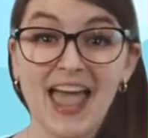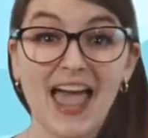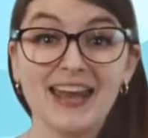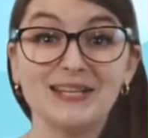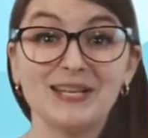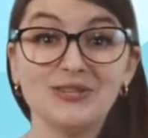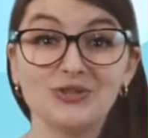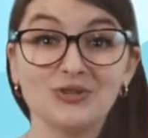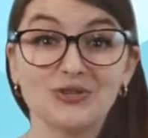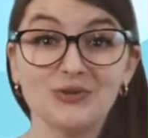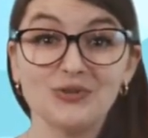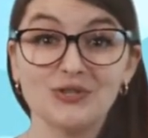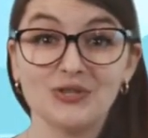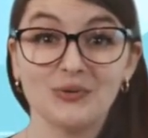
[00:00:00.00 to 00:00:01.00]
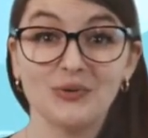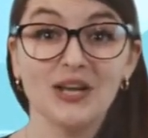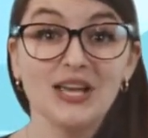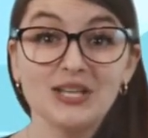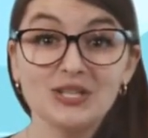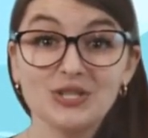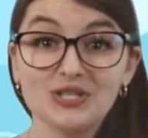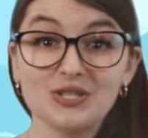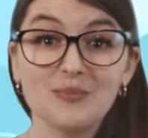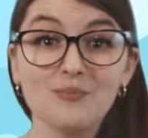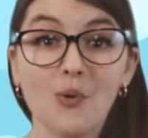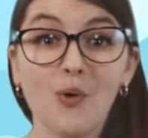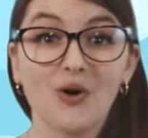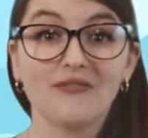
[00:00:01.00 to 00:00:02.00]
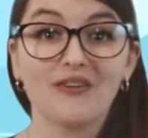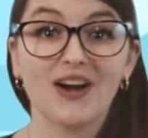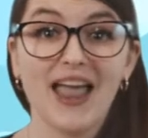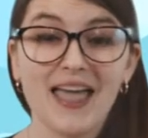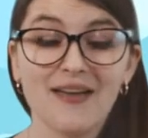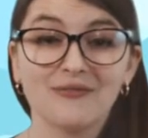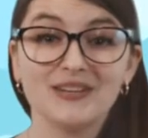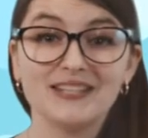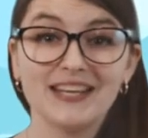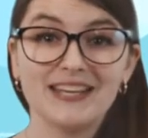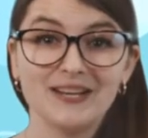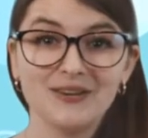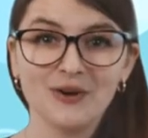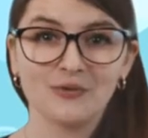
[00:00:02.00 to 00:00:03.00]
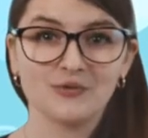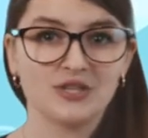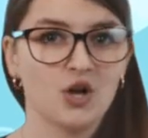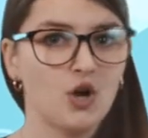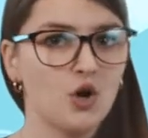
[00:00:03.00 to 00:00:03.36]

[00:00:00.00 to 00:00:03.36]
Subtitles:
and introduce you to some more of our everyday heroes